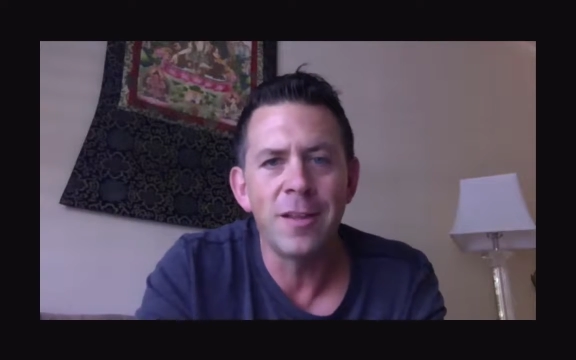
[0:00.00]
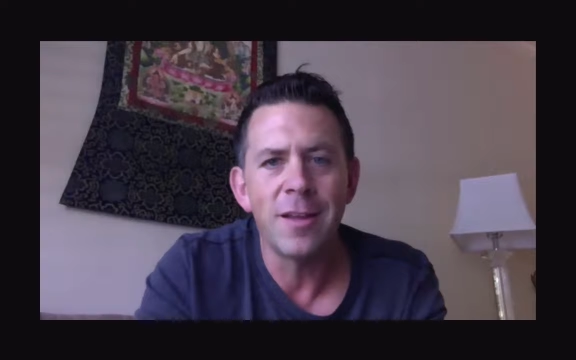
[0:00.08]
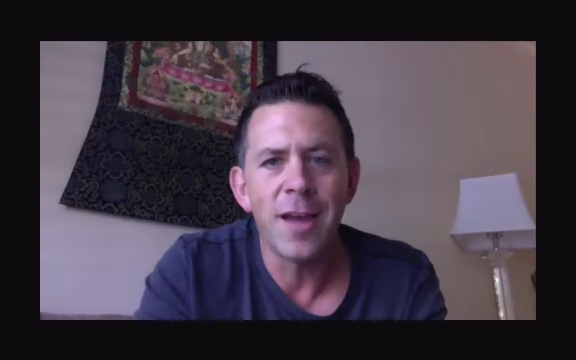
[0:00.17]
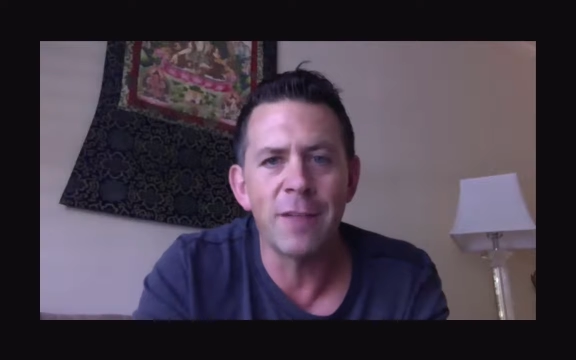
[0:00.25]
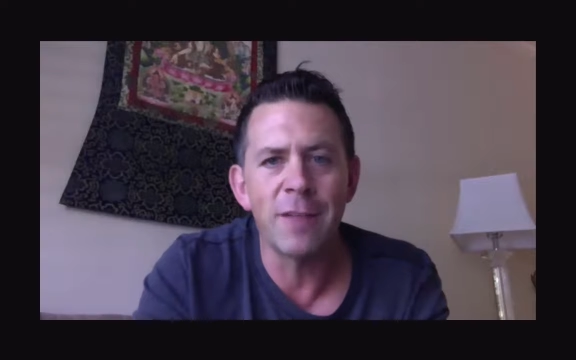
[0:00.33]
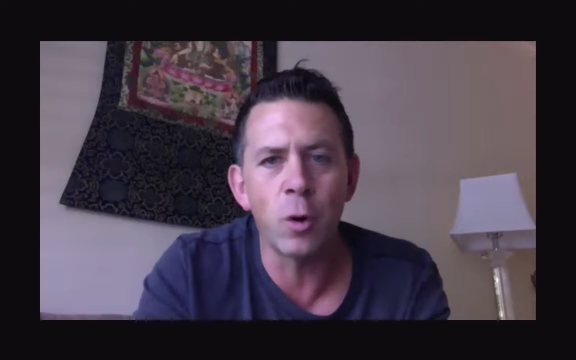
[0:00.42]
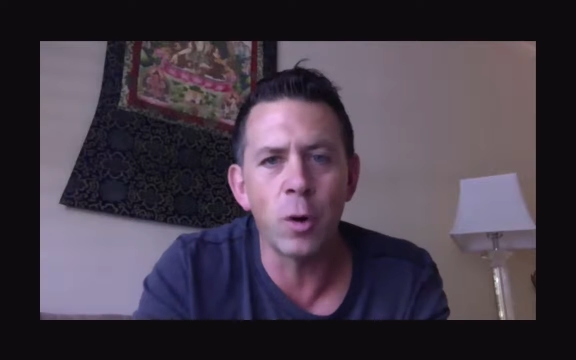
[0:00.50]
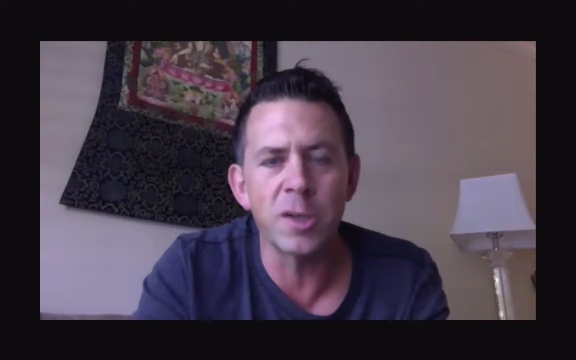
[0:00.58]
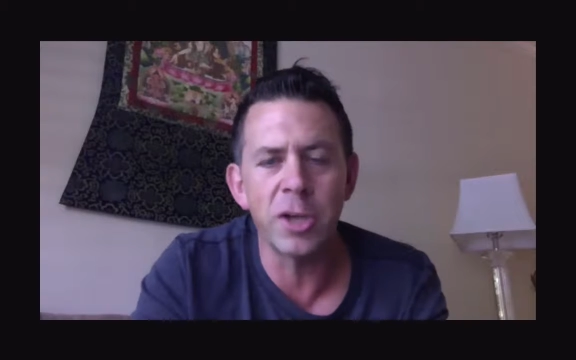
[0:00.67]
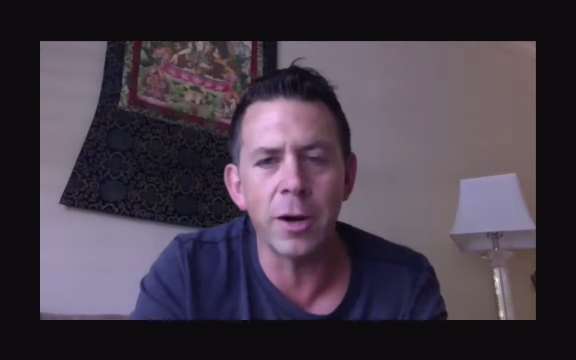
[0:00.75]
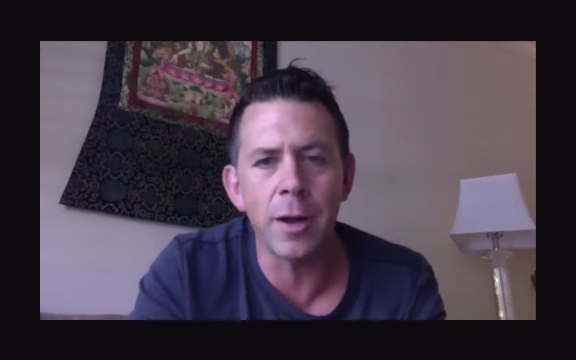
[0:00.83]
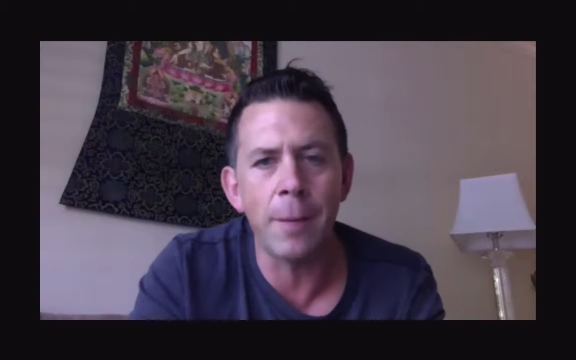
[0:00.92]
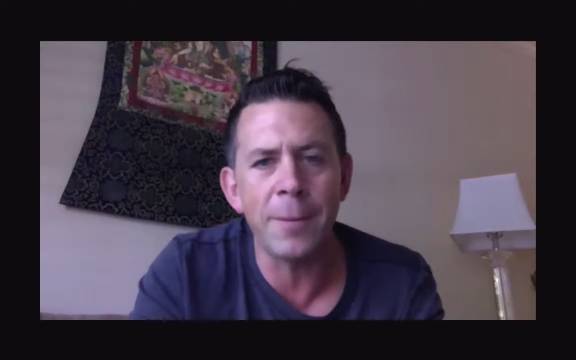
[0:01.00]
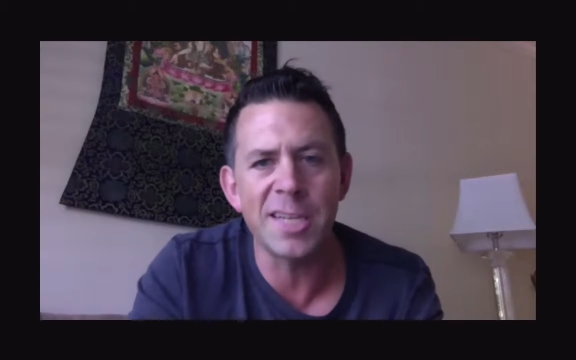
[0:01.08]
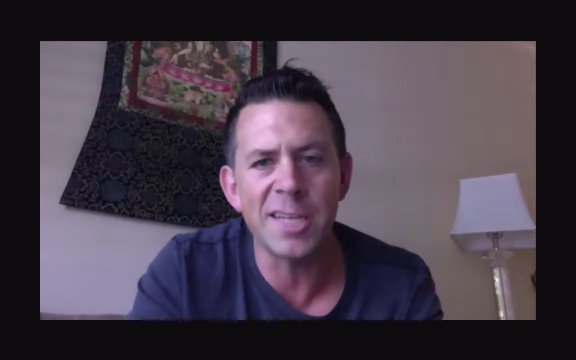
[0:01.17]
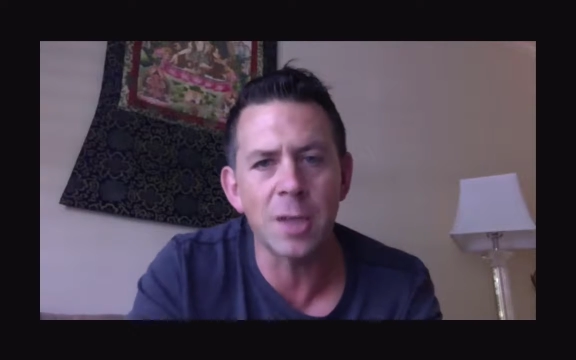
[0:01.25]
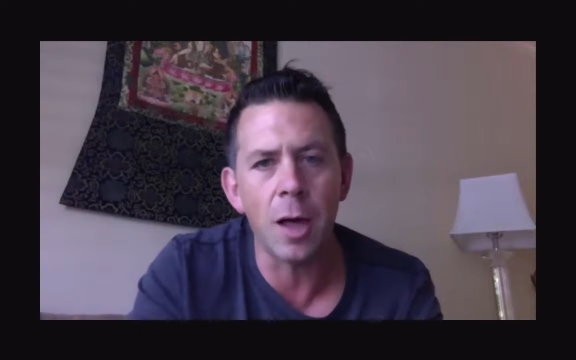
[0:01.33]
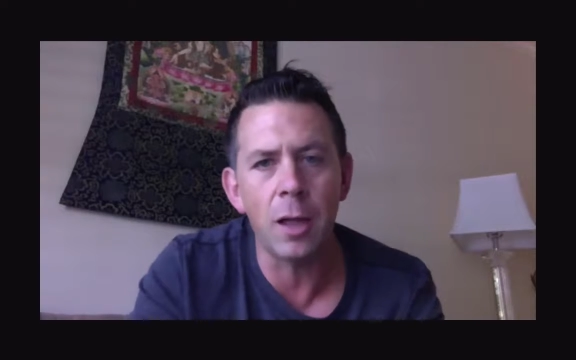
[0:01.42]
And of course, your company is
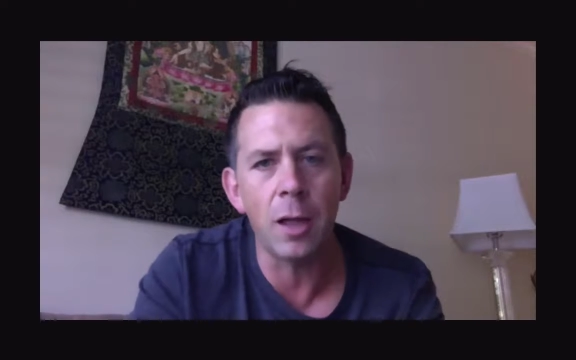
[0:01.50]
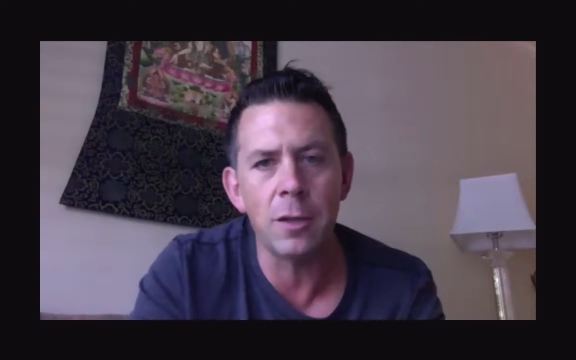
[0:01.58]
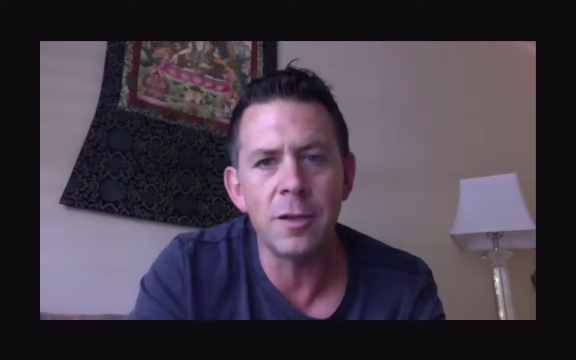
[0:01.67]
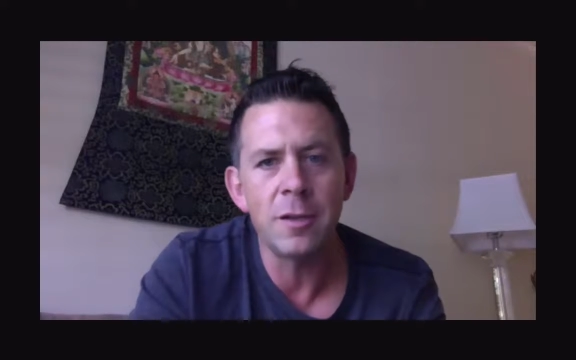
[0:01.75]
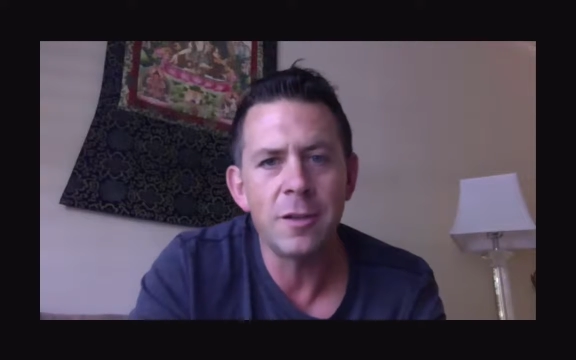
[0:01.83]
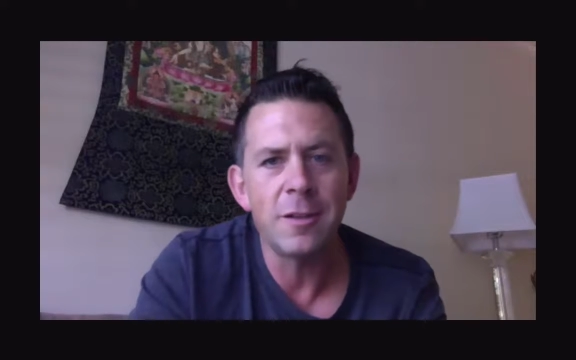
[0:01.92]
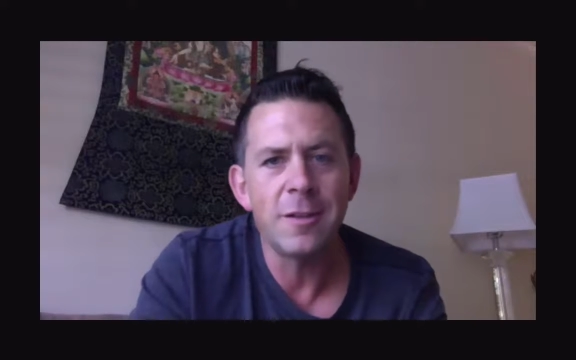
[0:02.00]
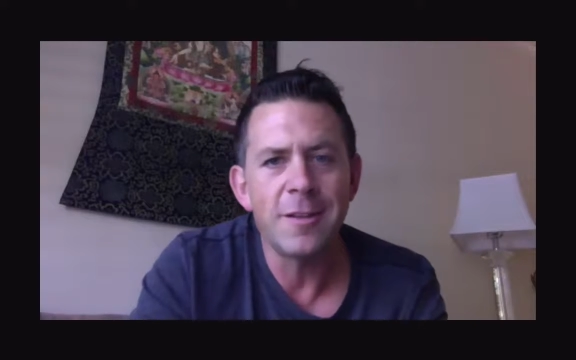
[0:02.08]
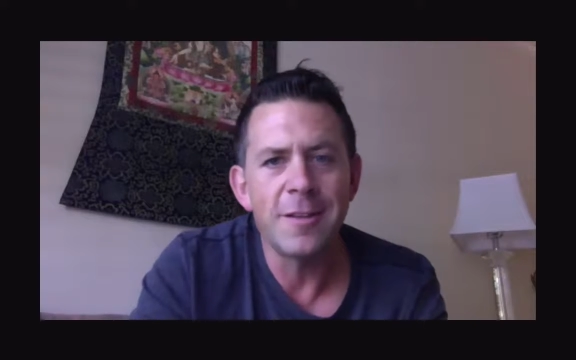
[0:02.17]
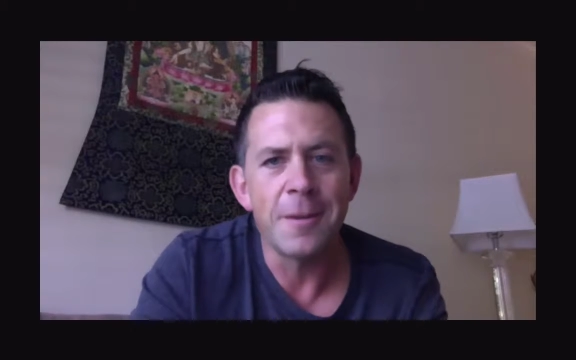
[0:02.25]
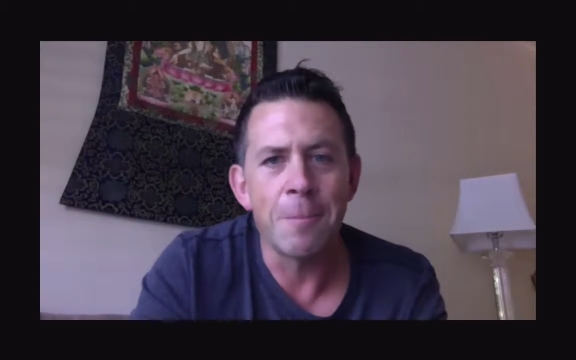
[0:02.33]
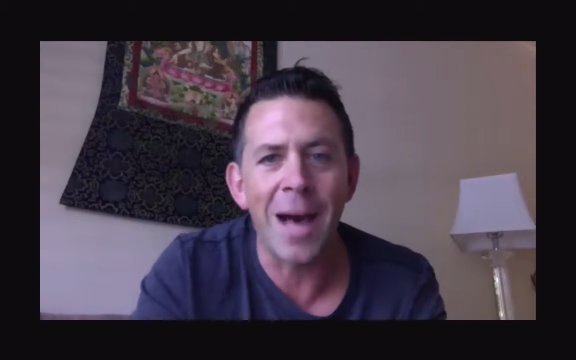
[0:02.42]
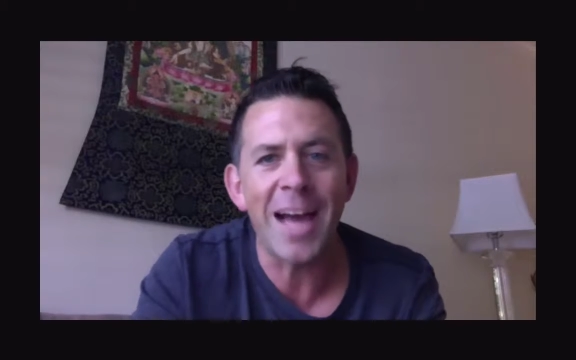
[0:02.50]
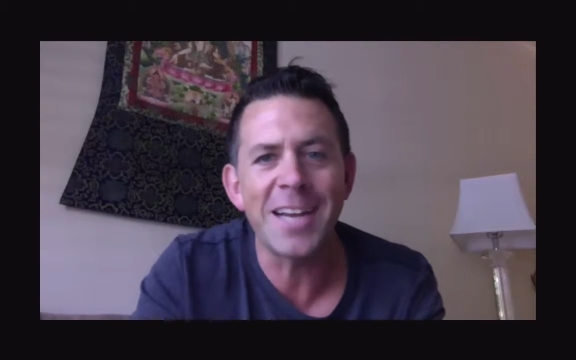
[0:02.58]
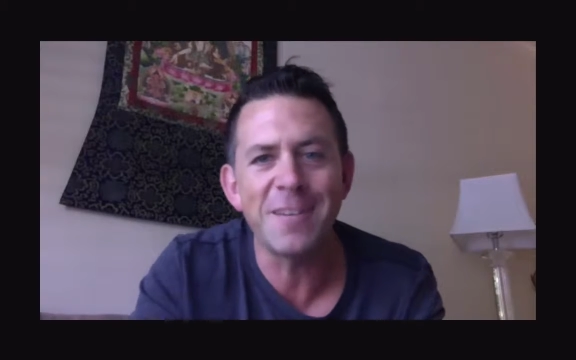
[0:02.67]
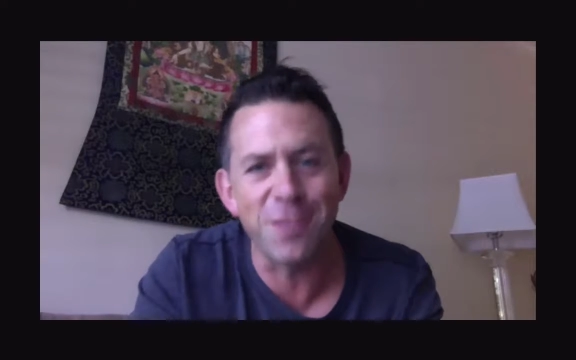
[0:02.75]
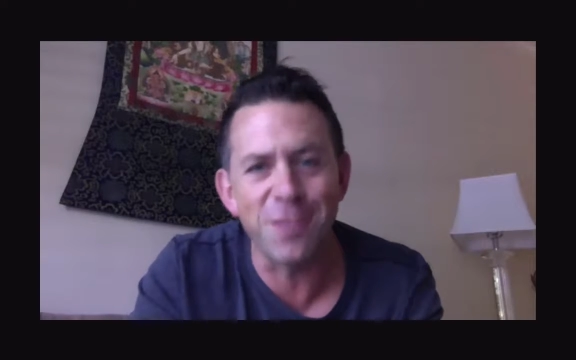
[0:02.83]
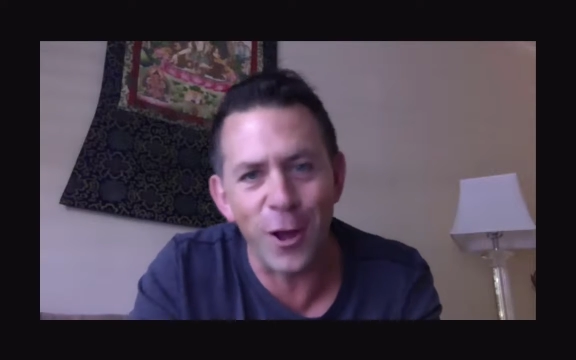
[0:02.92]
called
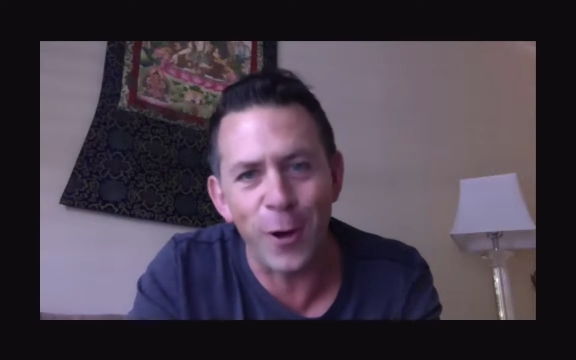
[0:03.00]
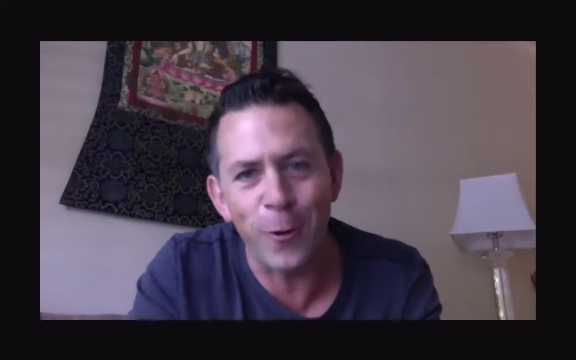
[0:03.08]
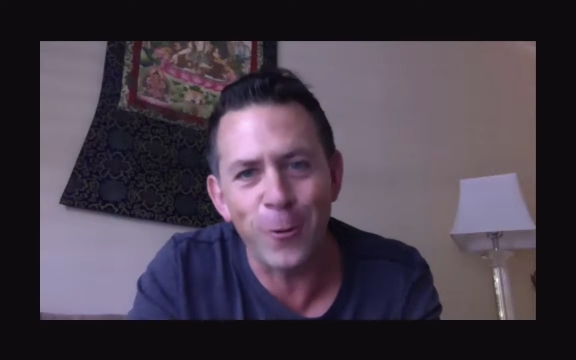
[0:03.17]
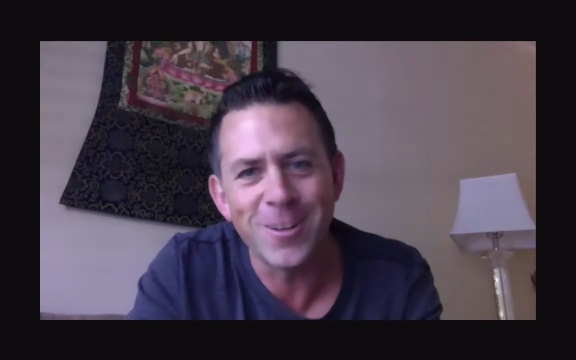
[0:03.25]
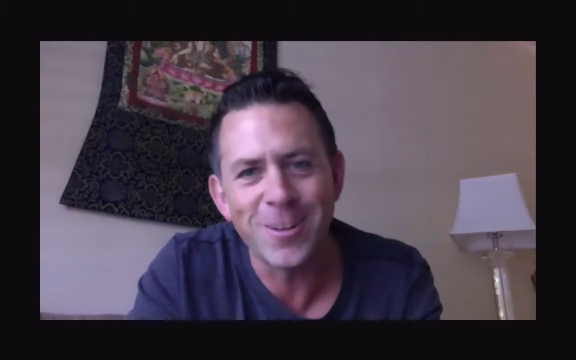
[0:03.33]
Mindflo.